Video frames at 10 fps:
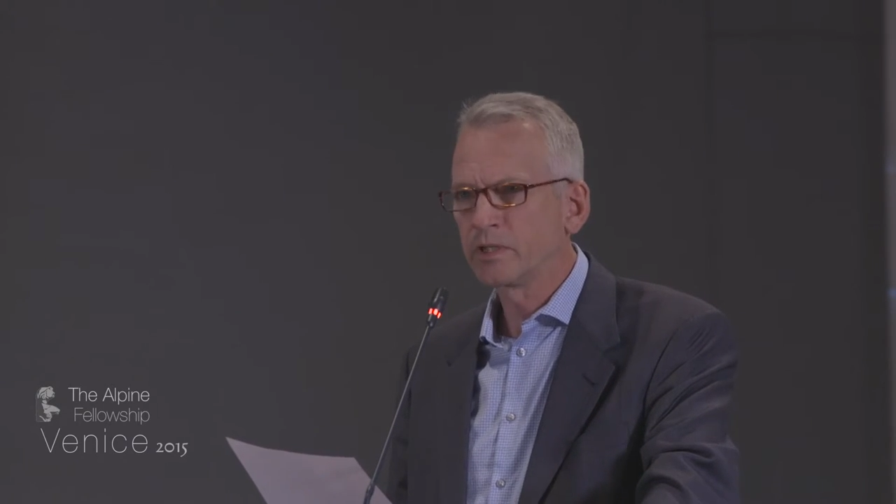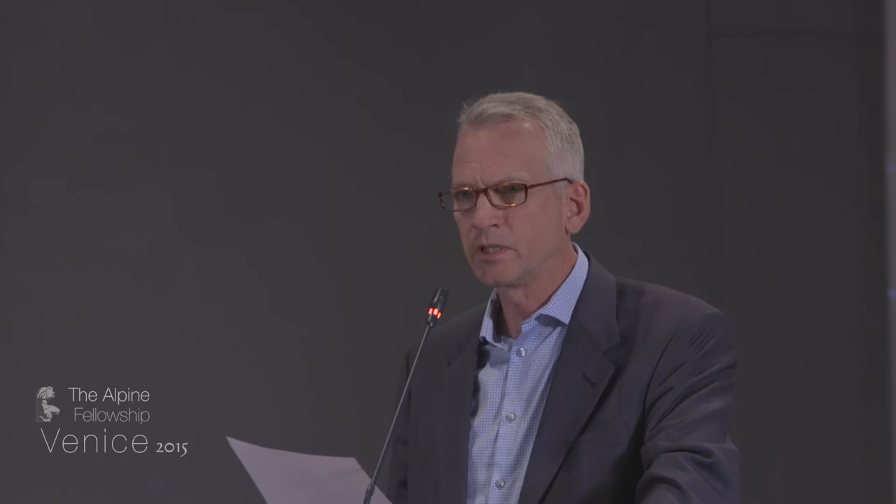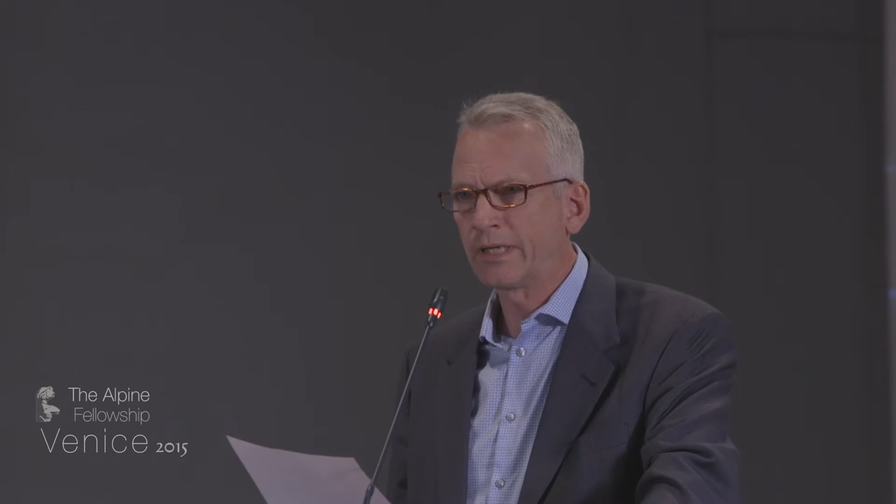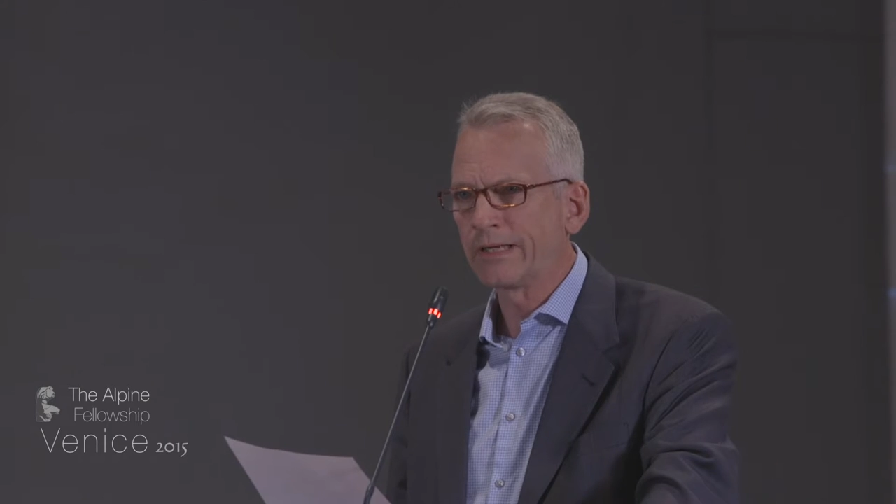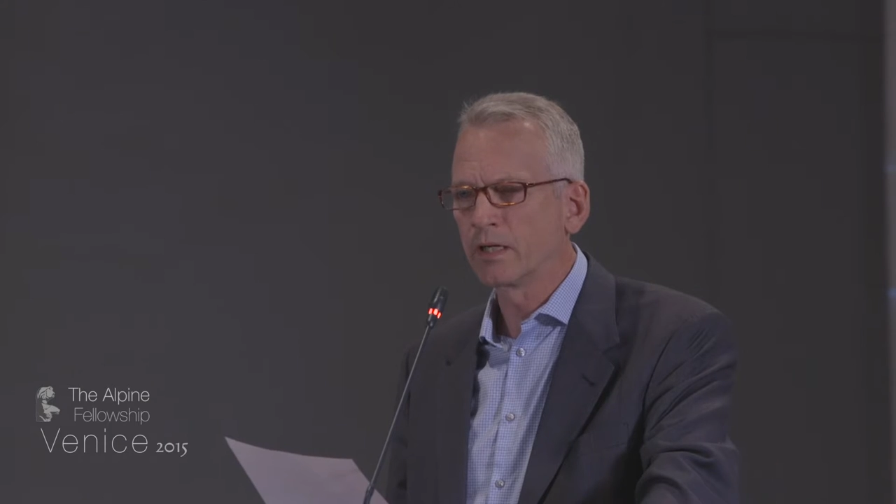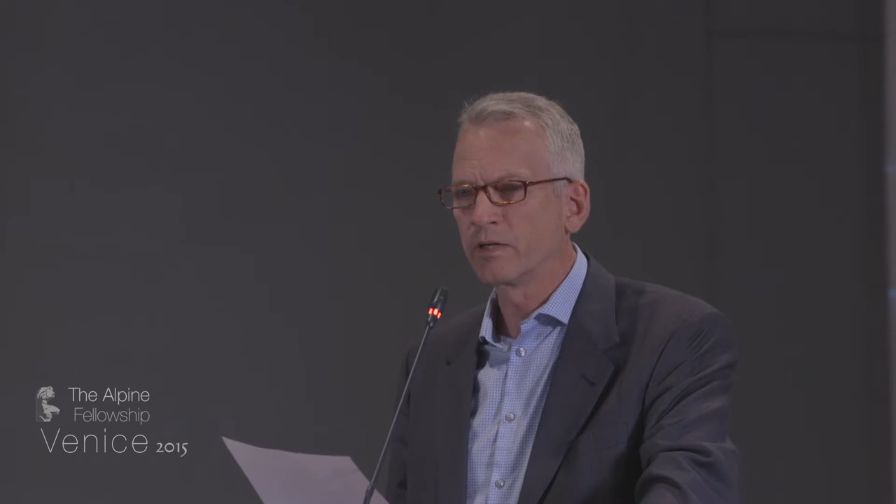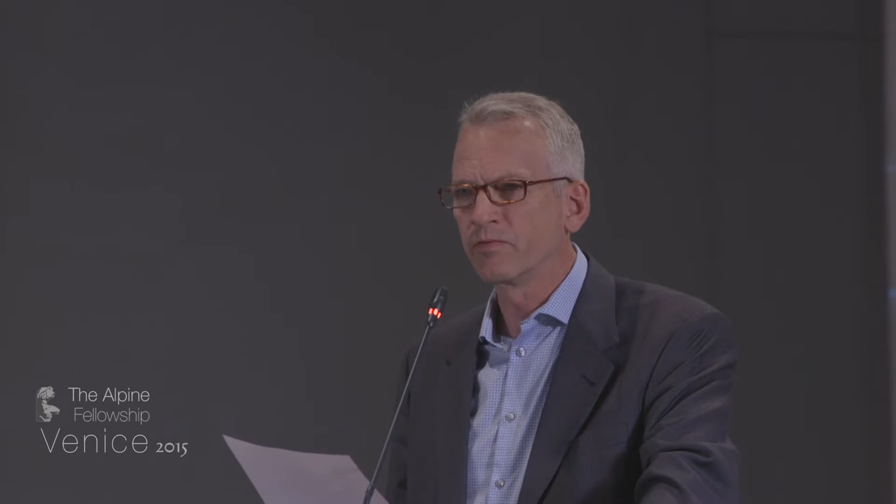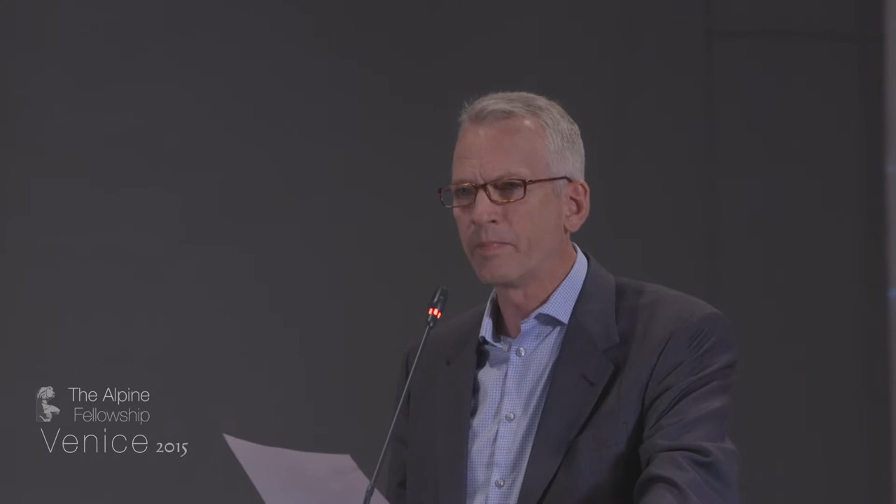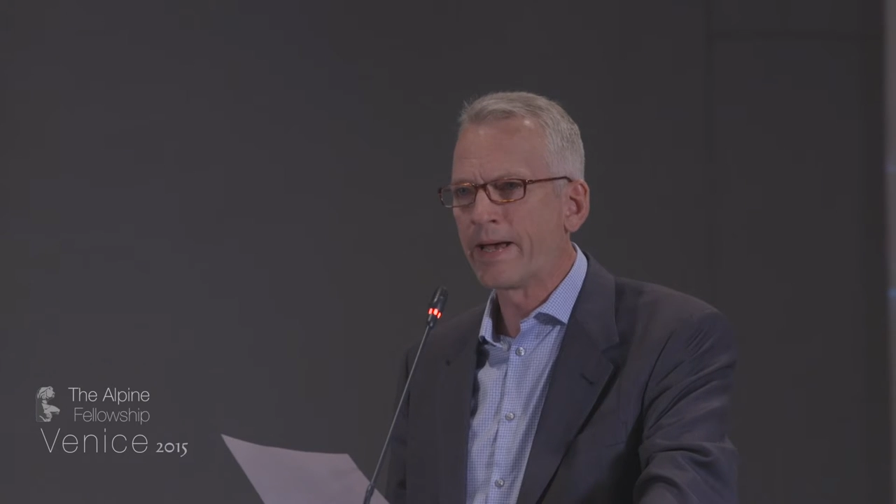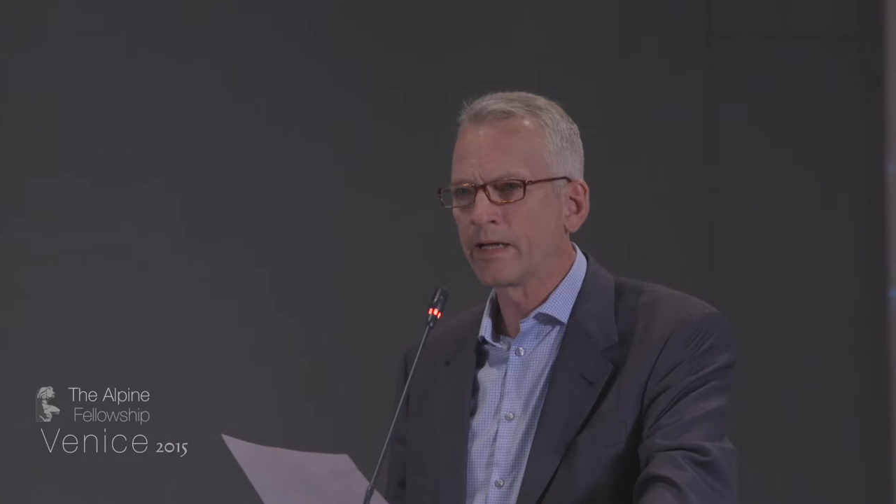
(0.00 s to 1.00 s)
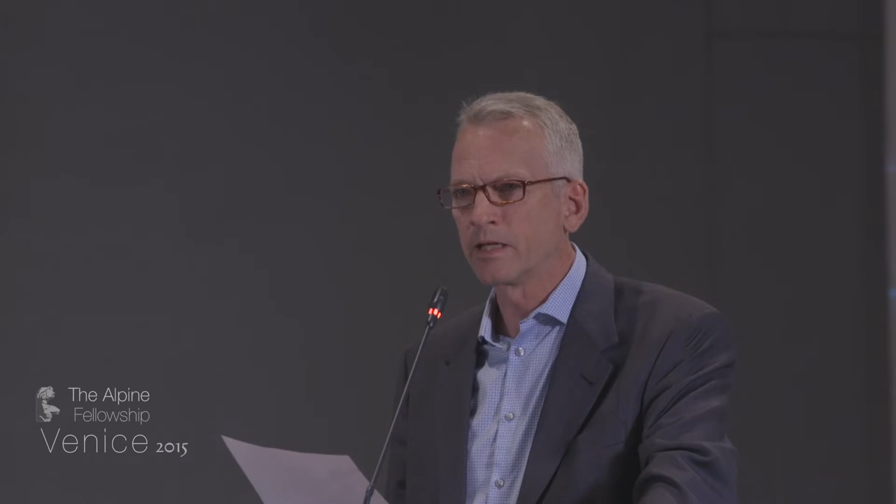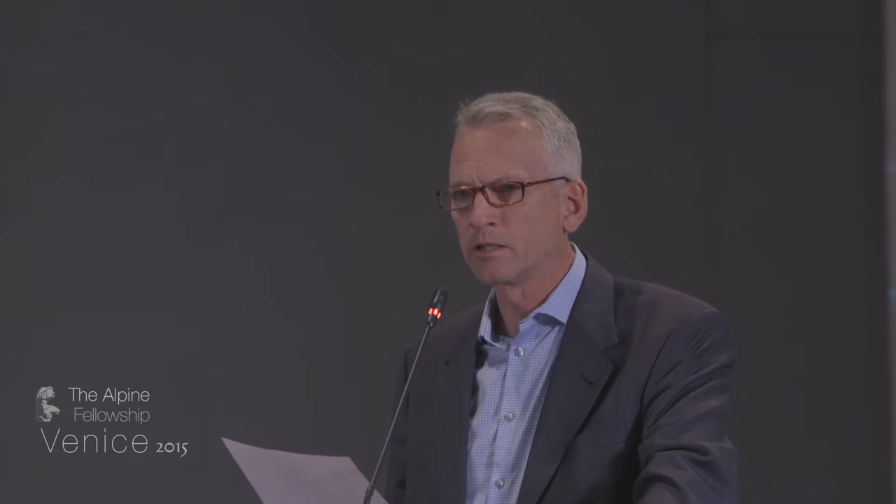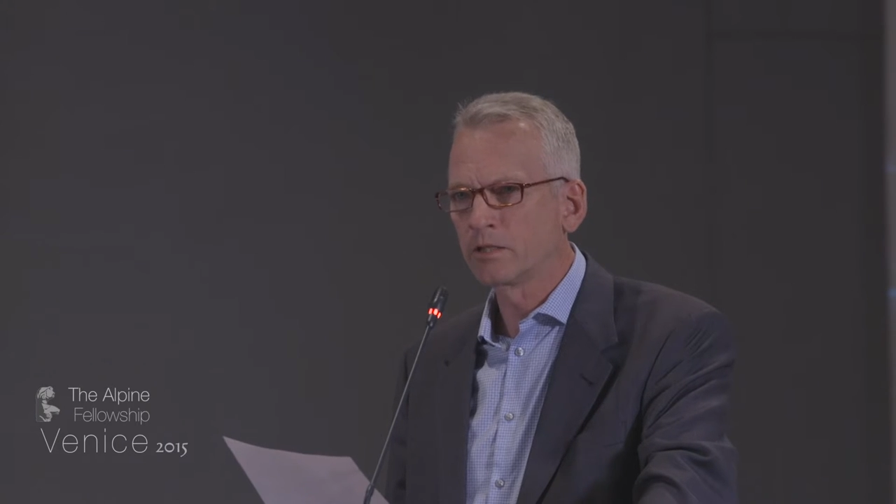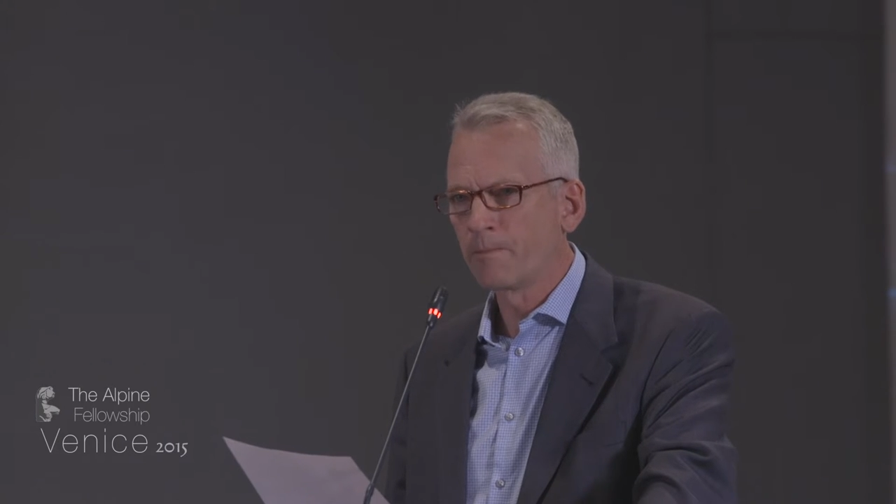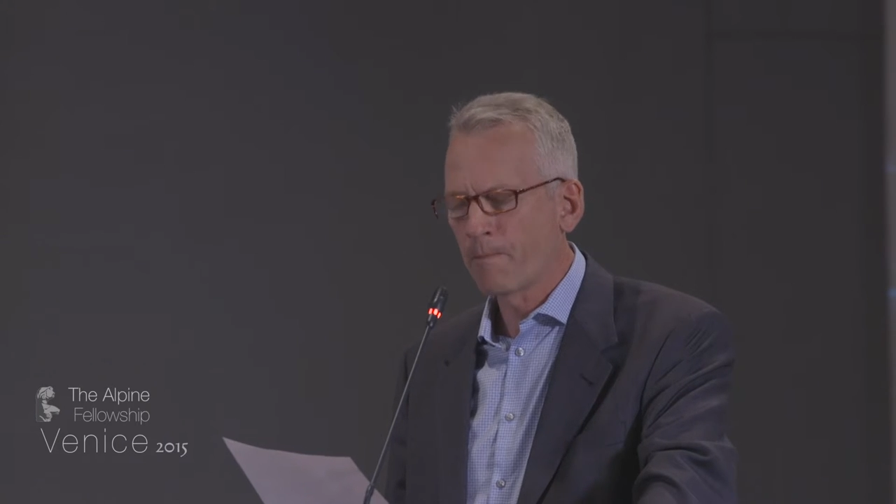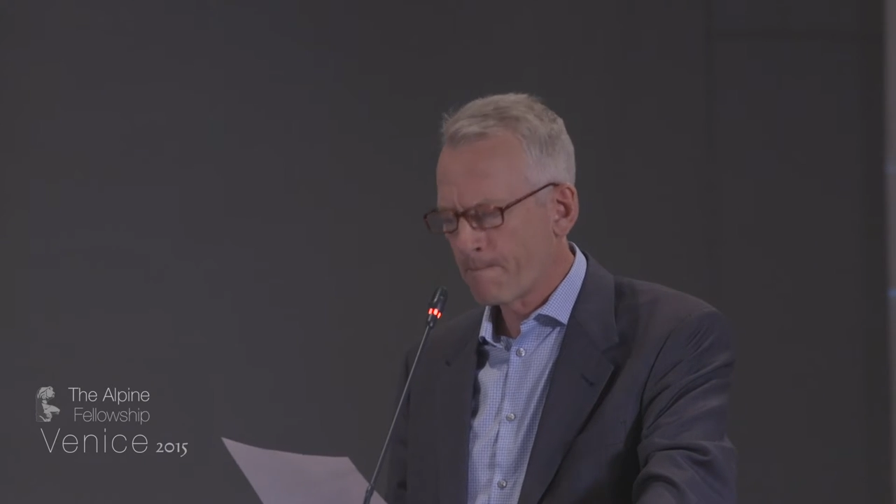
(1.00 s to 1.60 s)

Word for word: sting of maggots.